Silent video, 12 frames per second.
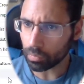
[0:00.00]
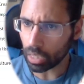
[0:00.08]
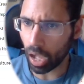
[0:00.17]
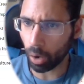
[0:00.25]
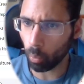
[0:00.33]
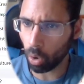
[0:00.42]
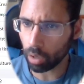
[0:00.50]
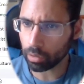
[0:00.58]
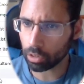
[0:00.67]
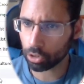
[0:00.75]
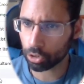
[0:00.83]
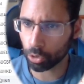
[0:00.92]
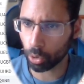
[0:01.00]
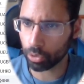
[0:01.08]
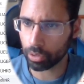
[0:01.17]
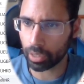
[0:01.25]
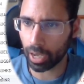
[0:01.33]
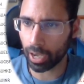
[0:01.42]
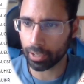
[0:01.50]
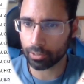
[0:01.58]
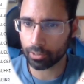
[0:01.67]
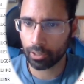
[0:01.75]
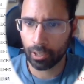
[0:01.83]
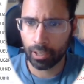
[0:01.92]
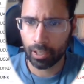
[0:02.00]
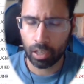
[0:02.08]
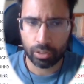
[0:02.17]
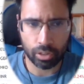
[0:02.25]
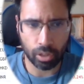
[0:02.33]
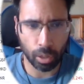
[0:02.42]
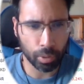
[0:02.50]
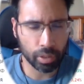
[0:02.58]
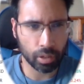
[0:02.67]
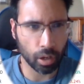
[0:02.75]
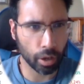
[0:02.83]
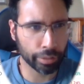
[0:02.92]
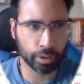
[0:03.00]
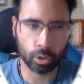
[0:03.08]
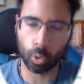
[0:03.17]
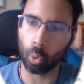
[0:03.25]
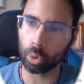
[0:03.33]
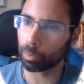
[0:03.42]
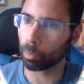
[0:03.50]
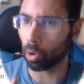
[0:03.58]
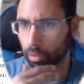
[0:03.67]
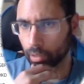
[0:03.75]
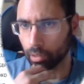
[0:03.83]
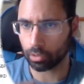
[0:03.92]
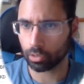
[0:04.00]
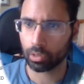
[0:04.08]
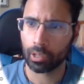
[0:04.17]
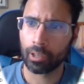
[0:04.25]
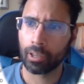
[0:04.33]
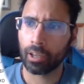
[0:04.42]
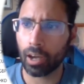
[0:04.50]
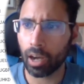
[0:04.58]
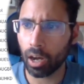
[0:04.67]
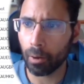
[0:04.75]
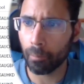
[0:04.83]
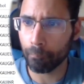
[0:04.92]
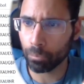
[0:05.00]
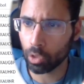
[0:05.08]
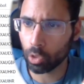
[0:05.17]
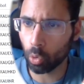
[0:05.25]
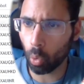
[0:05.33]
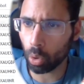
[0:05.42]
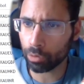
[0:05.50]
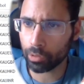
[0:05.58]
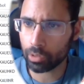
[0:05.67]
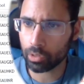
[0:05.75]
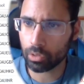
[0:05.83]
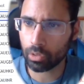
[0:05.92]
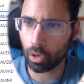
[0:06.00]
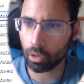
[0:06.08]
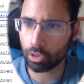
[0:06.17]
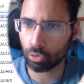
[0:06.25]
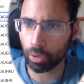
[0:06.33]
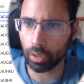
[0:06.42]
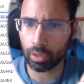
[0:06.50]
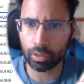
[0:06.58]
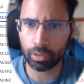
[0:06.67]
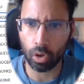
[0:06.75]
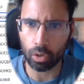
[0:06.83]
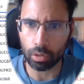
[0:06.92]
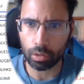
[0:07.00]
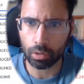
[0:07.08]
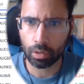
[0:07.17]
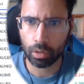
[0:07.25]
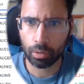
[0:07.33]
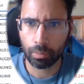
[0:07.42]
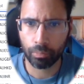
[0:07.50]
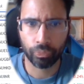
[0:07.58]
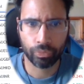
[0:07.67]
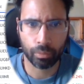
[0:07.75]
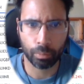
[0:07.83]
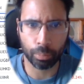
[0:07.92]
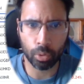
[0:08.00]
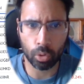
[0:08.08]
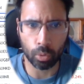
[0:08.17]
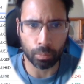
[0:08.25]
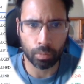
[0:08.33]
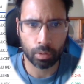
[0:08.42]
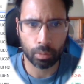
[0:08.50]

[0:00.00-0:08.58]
I want to show you guys some of the other gold markets. Gold versus the Australian dollar. Boom.